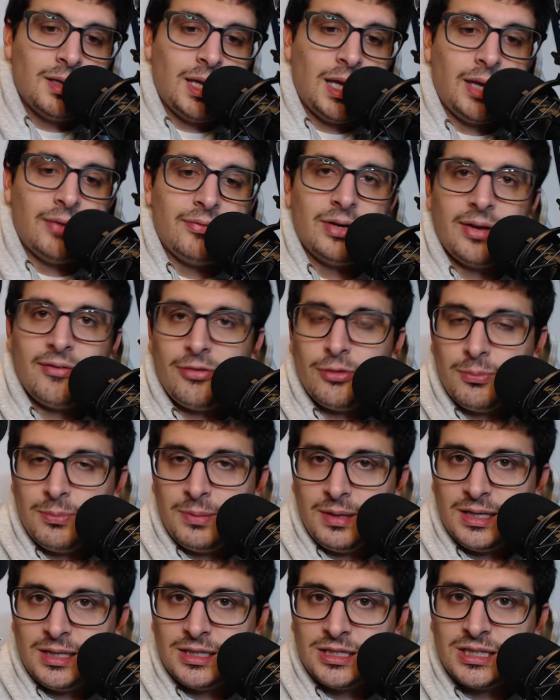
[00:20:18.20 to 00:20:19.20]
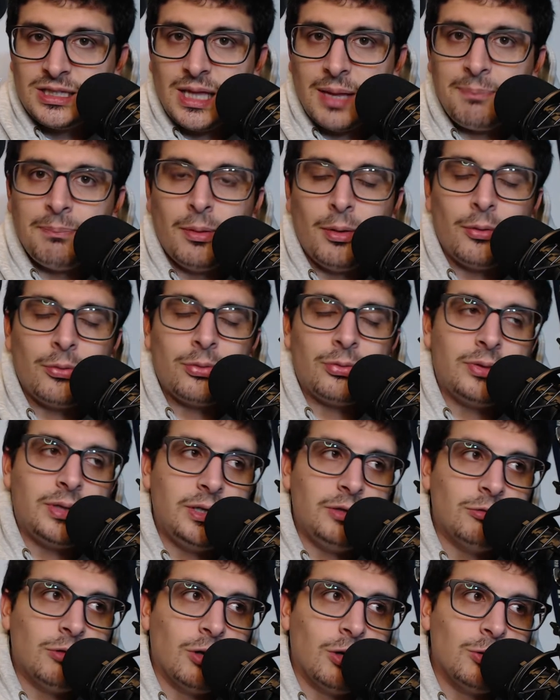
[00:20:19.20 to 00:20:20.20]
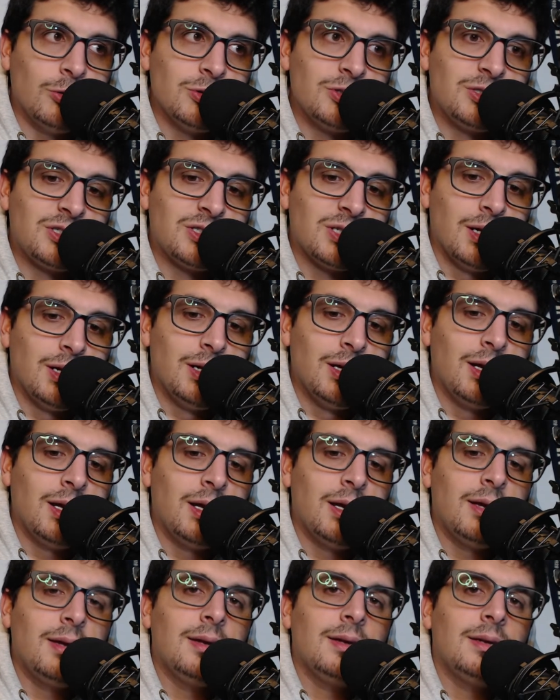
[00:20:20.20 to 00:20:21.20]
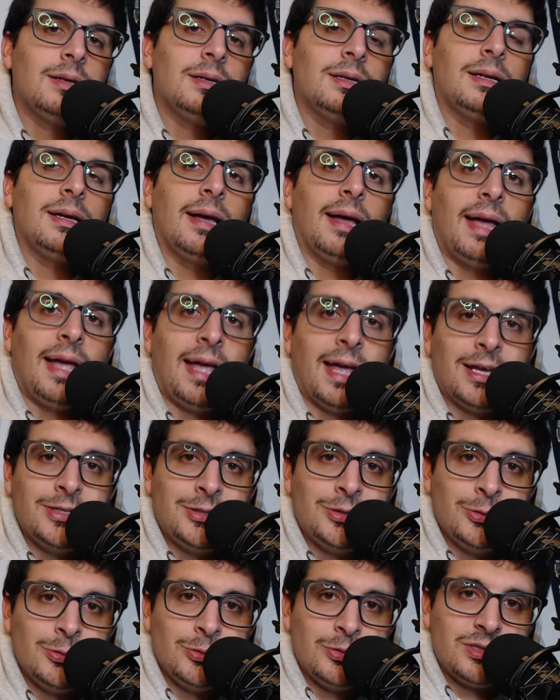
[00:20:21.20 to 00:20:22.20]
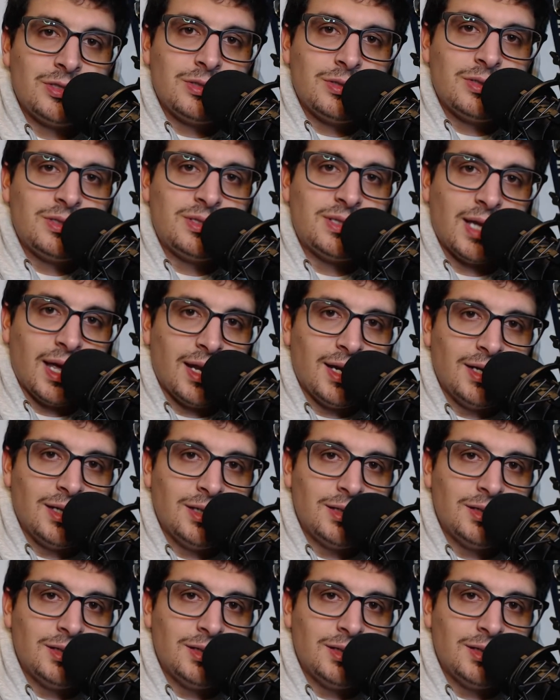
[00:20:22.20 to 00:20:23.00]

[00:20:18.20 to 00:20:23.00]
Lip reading: Even if it means that both D Rose and Deuce sit.